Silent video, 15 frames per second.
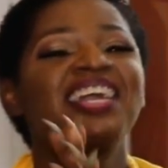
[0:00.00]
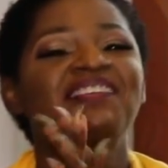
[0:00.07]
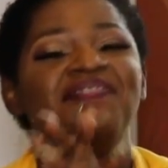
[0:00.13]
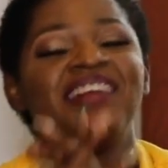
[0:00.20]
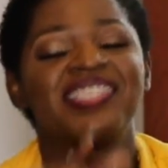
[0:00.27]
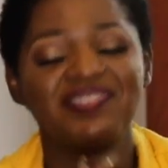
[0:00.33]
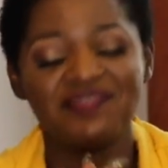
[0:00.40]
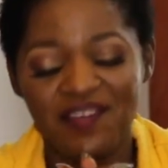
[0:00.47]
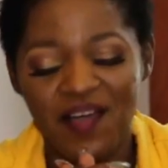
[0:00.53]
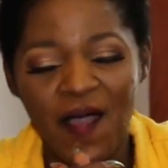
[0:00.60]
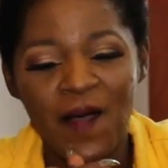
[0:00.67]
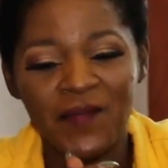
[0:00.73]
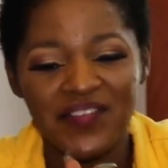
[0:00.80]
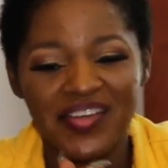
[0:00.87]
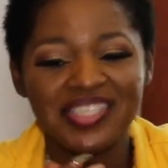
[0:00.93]
Okay, first of
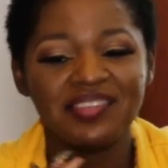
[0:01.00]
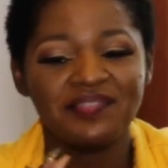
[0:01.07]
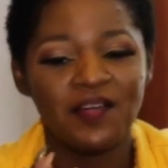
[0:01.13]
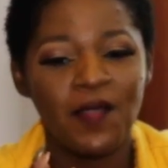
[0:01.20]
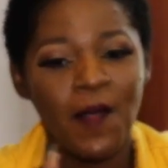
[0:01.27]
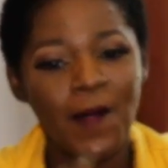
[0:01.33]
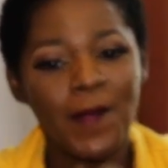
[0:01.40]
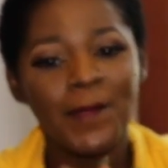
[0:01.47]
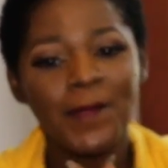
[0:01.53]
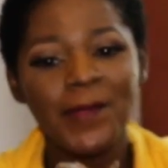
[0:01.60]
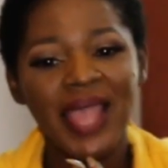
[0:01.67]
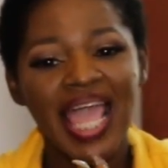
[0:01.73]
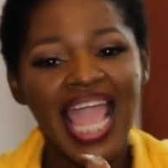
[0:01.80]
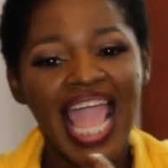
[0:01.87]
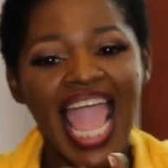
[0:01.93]
all,
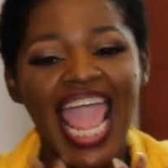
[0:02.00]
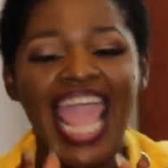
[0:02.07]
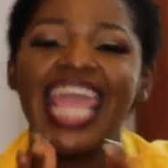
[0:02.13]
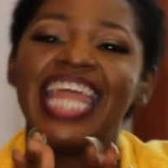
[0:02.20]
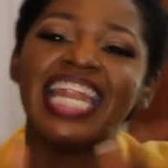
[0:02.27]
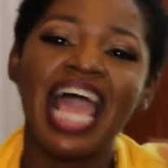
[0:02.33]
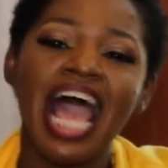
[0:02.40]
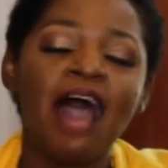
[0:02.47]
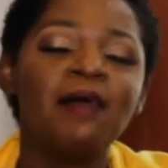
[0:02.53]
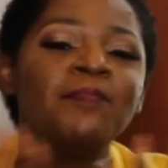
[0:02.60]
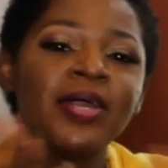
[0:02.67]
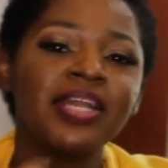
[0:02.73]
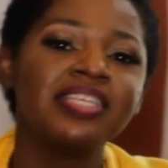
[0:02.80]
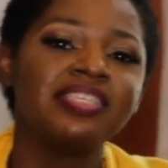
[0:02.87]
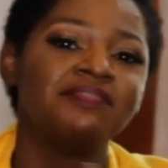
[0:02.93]
and I'm
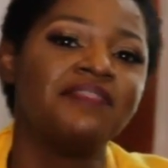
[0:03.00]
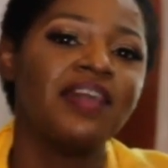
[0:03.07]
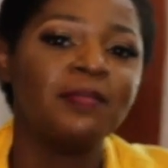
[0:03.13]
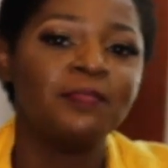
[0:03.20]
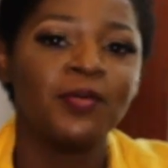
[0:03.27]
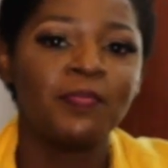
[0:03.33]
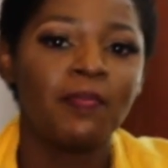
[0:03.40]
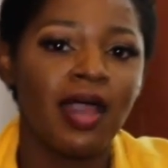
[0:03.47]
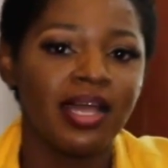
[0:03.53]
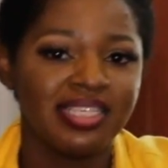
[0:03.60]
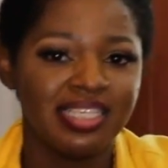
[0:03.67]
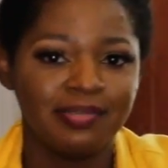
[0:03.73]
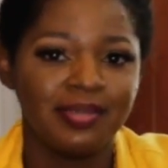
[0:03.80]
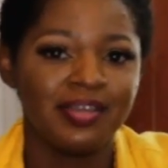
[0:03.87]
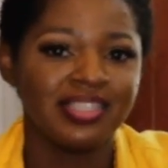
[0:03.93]
going to defend both
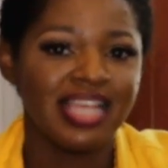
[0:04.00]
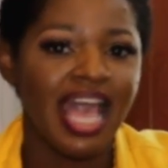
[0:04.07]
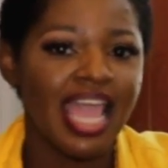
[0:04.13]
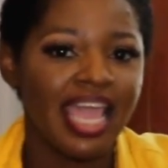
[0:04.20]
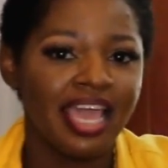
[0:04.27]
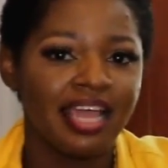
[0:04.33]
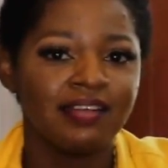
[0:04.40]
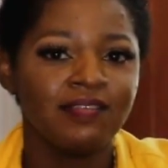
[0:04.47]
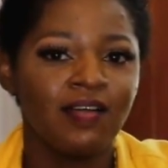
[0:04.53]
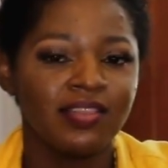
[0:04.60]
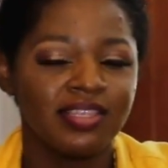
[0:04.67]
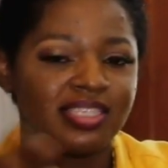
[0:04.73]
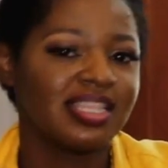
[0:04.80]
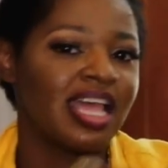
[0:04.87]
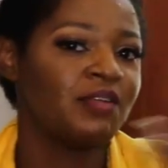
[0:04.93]
parties because I can
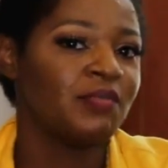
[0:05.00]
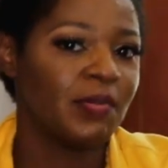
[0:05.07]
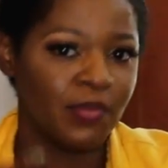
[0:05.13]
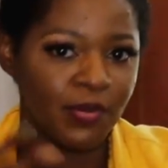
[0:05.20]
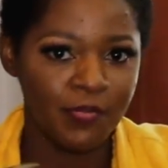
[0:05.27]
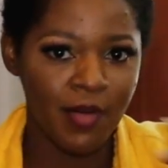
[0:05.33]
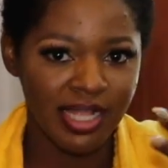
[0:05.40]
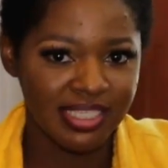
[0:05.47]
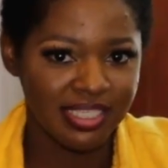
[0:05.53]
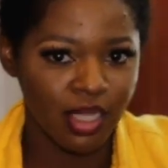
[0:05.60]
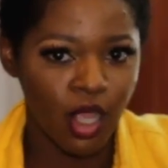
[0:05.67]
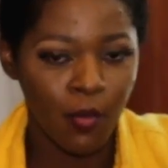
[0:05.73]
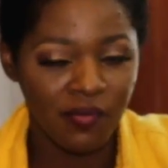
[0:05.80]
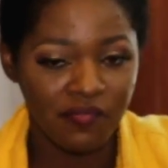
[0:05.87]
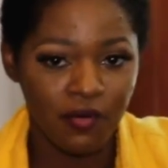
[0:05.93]
understand where both parties are
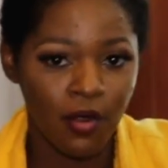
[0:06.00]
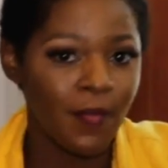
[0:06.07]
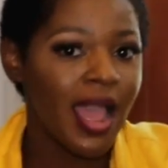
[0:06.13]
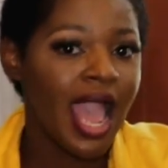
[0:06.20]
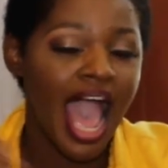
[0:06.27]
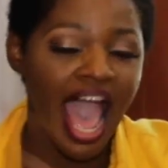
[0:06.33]
coming from.